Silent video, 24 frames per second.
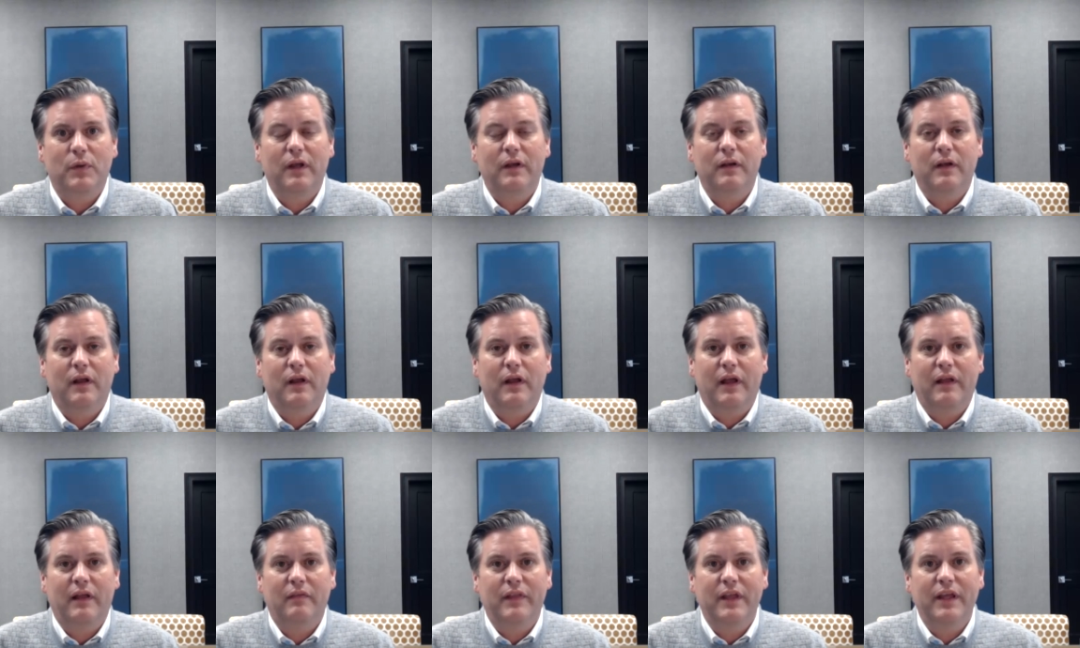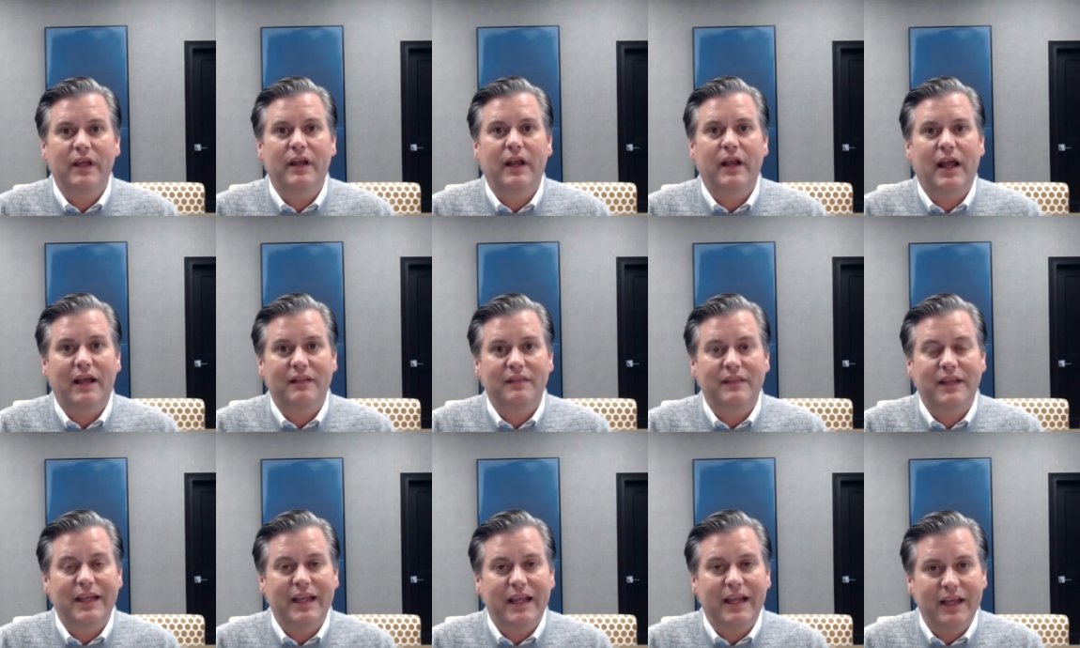But, and then
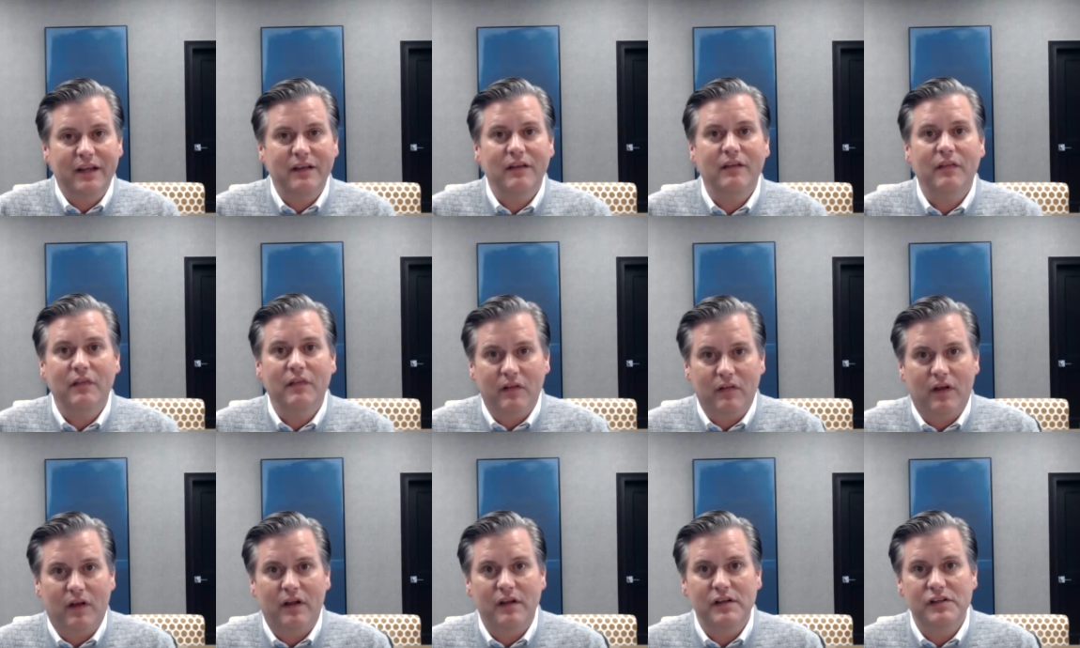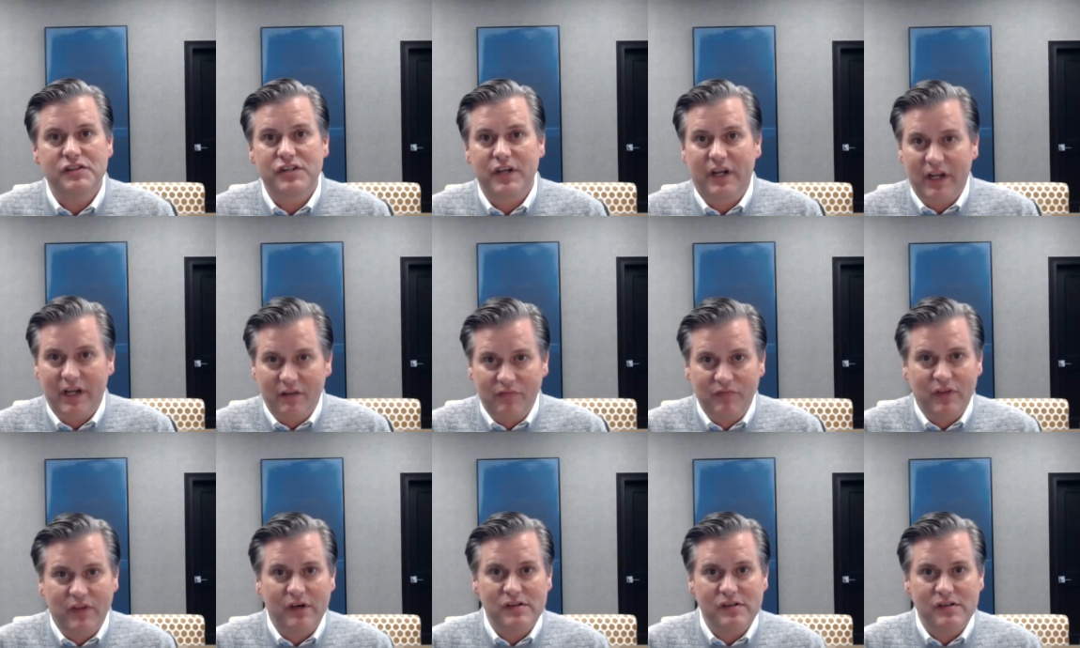at the end of the lunch, if